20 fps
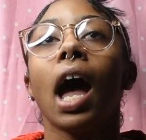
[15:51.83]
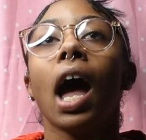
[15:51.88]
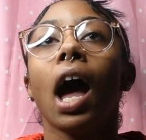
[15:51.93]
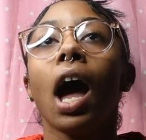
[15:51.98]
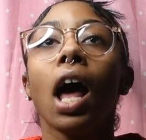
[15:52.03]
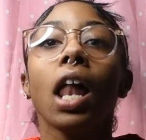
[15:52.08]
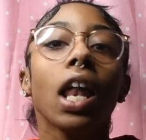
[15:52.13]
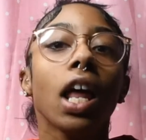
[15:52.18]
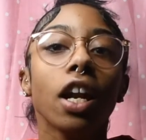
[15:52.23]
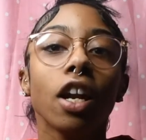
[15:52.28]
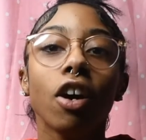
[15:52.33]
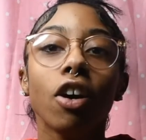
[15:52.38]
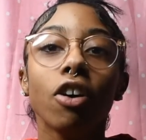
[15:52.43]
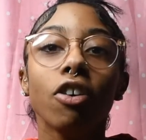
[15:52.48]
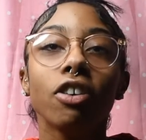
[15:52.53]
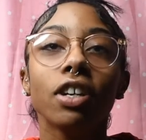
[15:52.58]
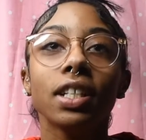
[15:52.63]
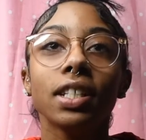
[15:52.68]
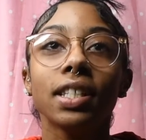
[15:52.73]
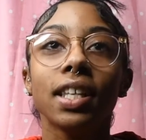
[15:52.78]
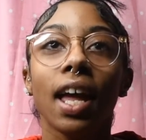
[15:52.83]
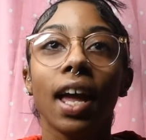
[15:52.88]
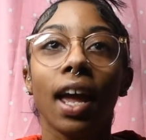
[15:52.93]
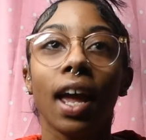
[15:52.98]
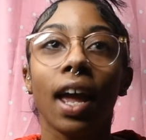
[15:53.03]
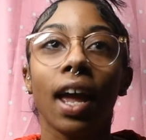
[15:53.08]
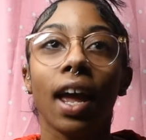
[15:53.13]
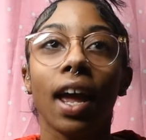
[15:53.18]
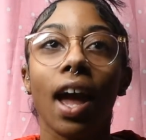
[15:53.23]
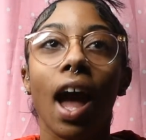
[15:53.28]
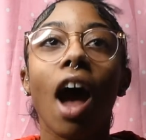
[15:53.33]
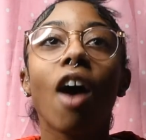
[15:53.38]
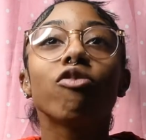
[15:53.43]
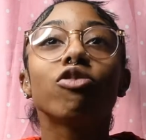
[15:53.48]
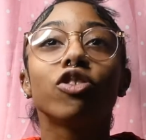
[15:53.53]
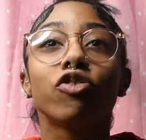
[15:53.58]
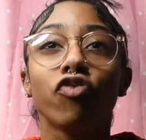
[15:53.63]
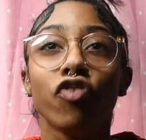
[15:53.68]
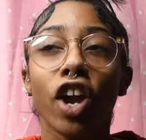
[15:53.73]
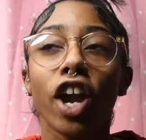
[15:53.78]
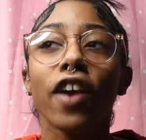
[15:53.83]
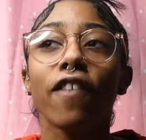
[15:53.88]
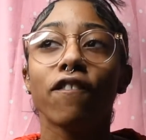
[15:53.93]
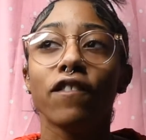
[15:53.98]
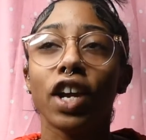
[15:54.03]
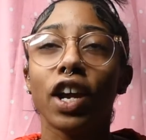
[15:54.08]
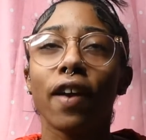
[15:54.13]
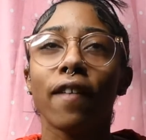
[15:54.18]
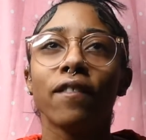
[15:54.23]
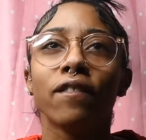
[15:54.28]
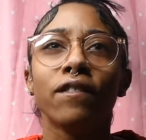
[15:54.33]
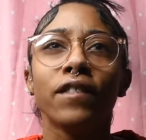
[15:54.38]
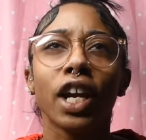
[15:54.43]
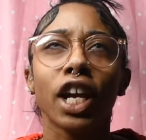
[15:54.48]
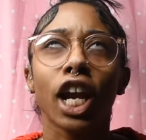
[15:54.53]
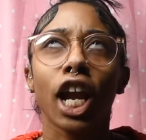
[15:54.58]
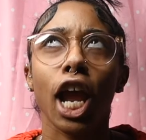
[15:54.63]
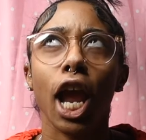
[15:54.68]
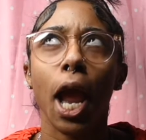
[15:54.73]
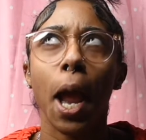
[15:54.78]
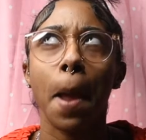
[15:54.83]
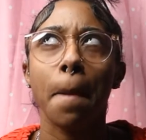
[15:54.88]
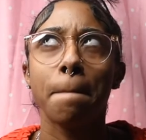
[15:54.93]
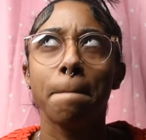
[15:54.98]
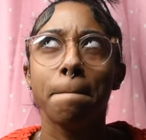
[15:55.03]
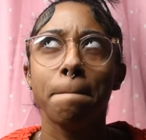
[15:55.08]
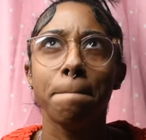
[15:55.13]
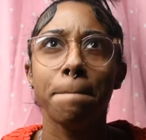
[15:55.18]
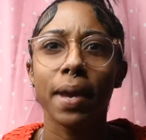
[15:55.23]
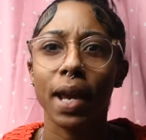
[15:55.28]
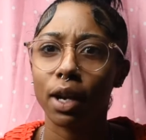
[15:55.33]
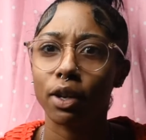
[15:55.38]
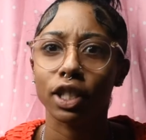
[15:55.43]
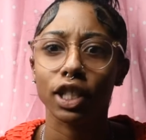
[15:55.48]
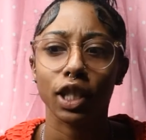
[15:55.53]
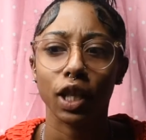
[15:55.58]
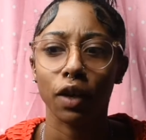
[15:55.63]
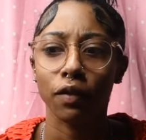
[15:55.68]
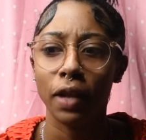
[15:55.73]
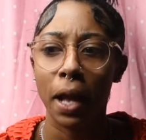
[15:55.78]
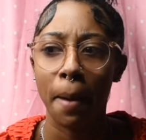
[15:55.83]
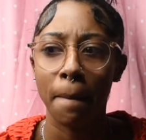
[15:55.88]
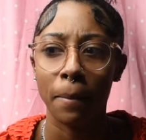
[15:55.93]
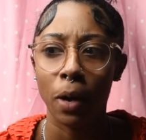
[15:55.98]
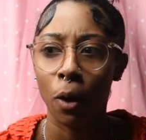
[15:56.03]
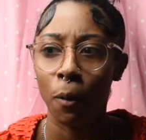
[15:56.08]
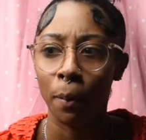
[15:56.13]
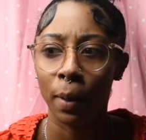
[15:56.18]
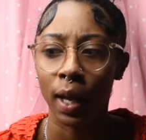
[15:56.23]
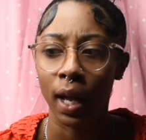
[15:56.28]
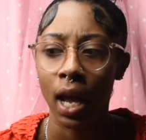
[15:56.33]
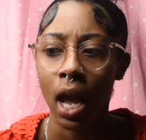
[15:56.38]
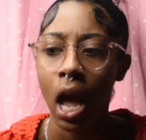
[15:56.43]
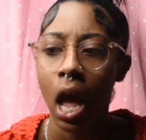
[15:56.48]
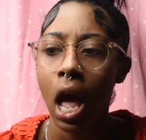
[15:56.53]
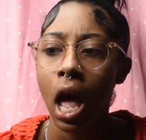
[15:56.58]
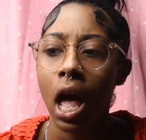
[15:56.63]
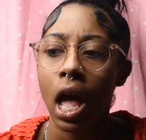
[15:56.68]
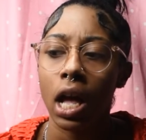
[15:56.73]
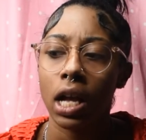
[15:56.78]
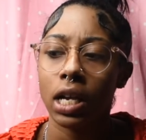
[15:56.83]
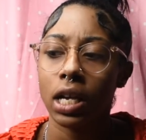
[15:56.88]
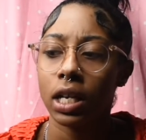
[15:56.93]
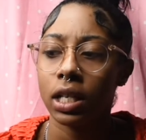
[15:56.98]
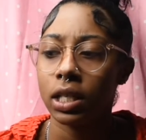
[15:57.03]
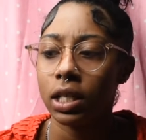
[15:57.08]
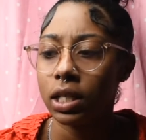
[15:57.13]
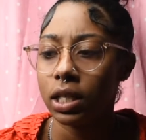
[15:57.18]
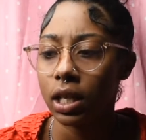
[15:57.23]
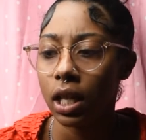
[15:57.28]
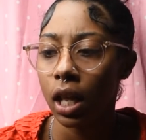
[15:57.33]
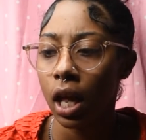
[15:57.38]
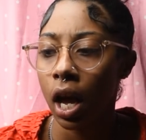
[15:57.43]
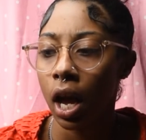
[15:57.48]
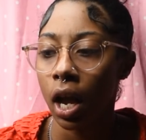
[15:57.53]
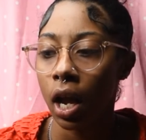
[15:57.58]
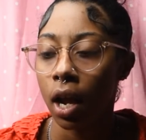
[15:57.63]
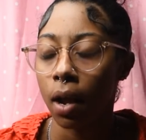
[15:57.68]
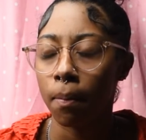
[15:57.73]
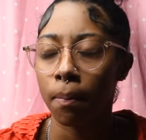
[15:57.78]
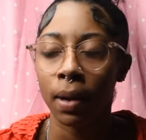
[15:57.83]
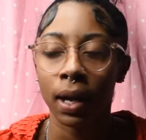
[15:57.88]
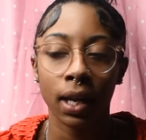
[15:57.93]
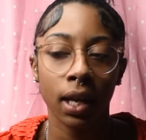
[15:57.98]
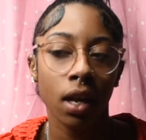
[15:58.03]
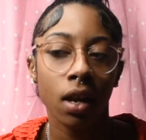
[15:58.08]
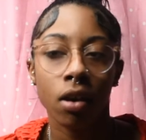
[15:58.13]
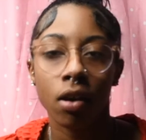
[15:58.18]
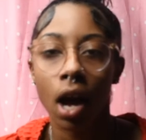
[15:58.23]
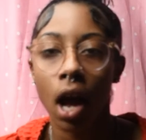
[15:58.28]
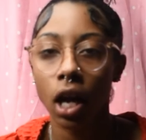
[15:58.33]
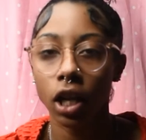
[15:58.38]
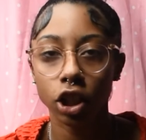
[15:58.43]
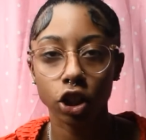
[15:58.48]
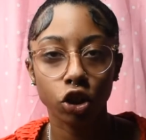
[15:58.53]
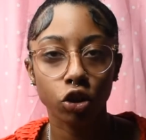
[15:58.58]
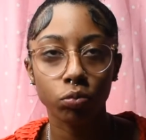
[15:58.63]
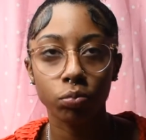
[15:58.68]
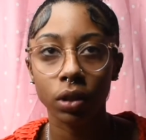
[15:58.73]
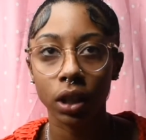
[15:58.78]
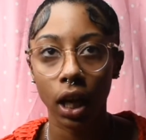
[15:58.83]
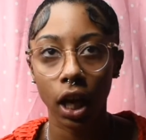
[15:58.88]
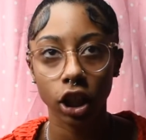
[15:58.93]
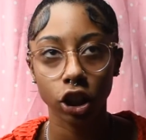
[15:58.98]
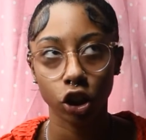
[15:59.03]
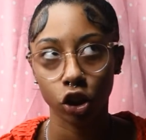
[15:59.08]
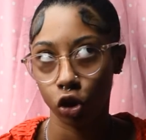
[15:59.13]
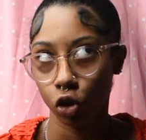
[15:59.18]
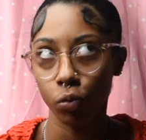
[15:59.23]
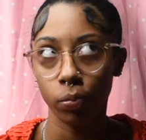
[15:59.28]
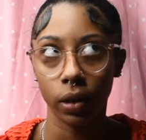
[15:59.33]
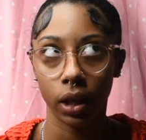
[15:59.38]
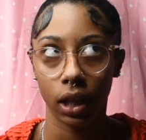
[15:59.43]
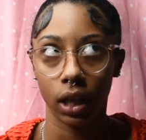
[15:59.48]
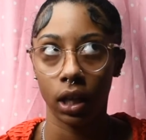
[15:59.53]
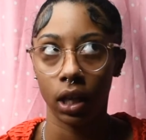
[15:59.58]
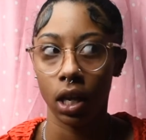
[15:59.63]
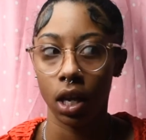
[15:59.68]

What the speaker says: All I know is that I was very, very, very embarrassed of that moment. Cause it's like, Michael, how could you be that stupid and